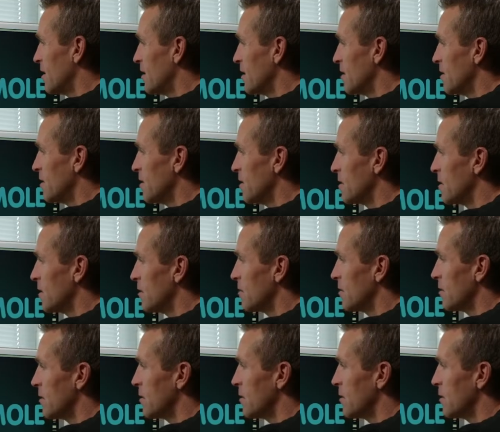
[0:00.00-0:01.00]
incoming
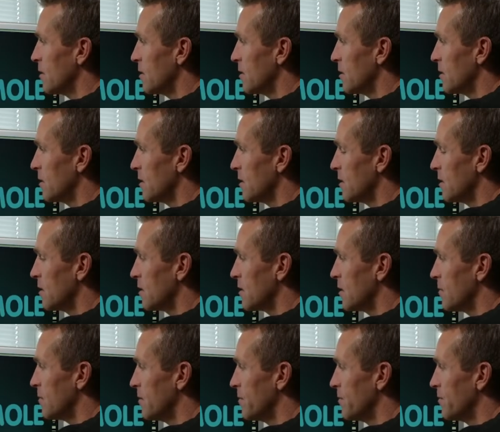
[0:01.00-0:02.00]
tweets and outgoing
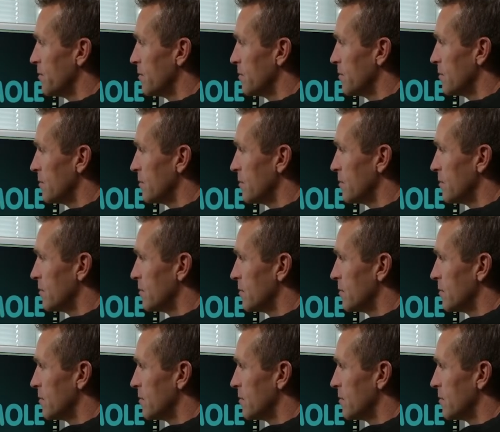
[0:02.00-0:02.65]
responses.